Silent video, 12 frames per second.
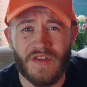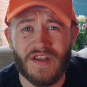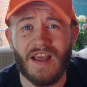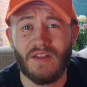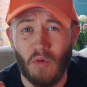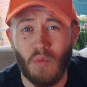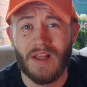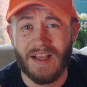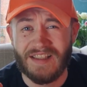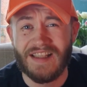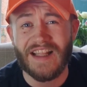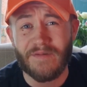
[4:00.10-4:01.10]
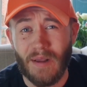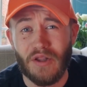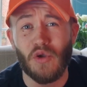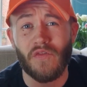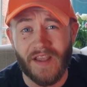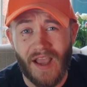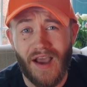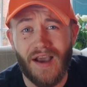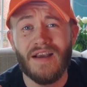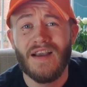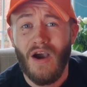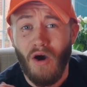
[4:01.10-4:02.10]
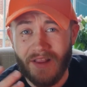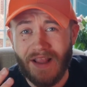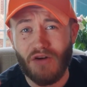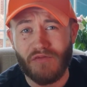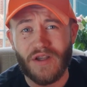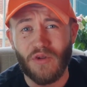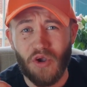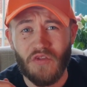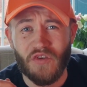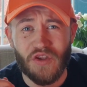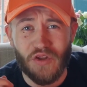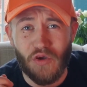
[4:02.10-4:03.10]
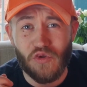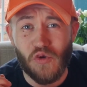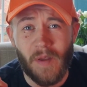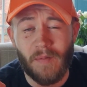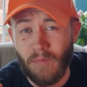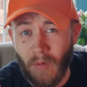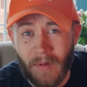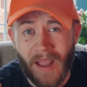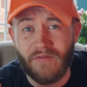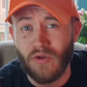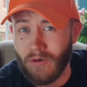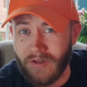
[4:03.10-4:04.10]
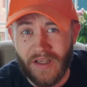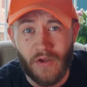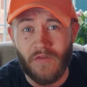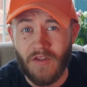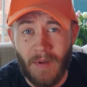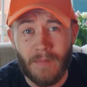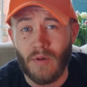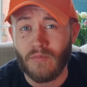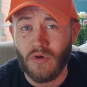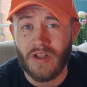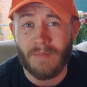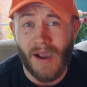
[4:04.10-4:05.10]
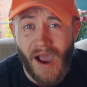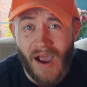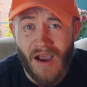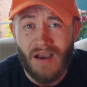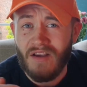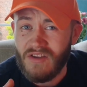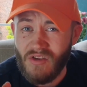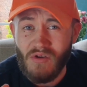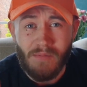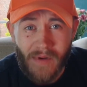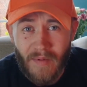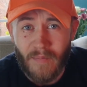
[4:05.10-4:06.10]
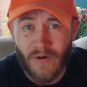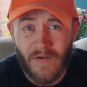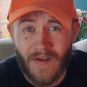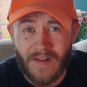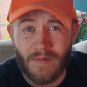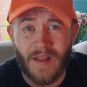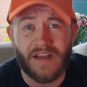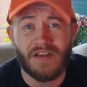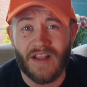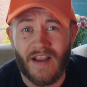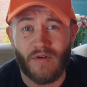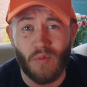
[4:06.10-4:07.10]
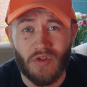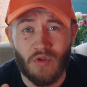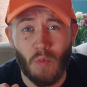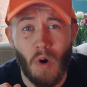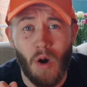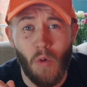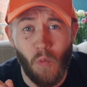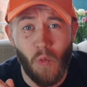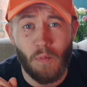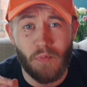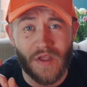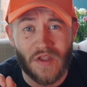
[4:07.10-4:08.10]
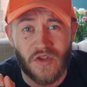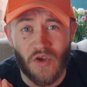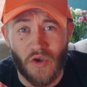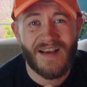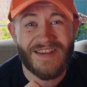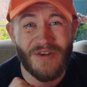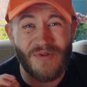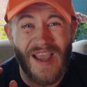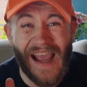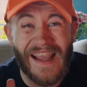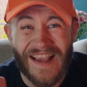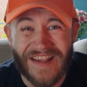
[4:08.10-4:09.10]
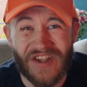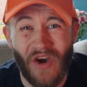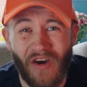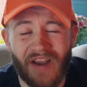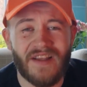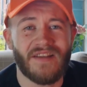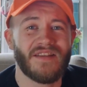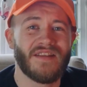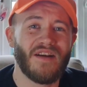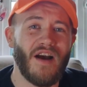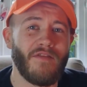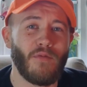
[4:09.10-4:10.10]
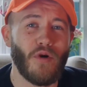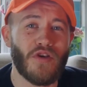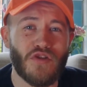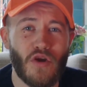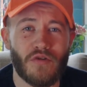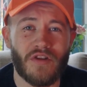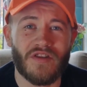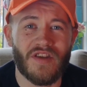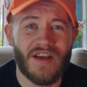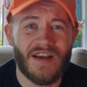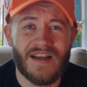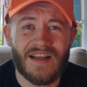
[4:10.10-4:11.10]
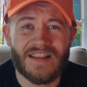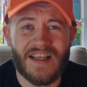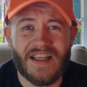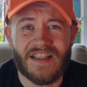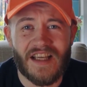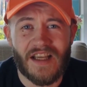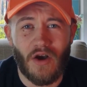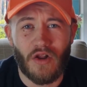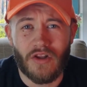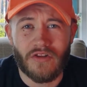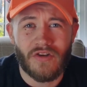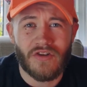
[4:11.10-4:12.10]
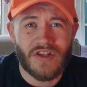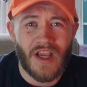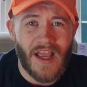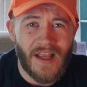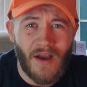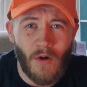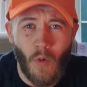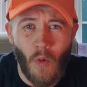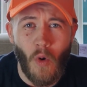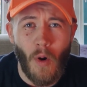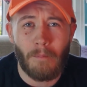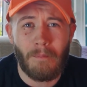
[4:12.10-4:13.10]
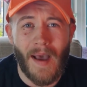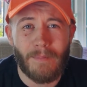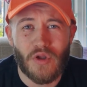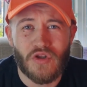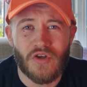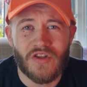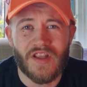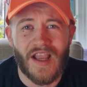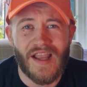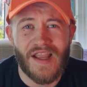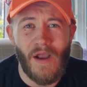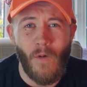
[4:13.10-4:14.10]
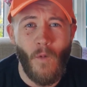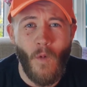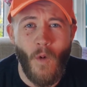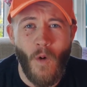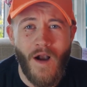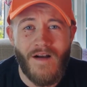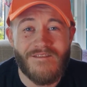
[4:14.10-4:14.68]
this channel, I will actually explain who they are. I now realise that, you know, new people probably have no idea who these people I'm talking about are, so maybe a brief explanation every once in a while would be good. So KSI, otherwise known as JJ Olatunde, or Babatunde, or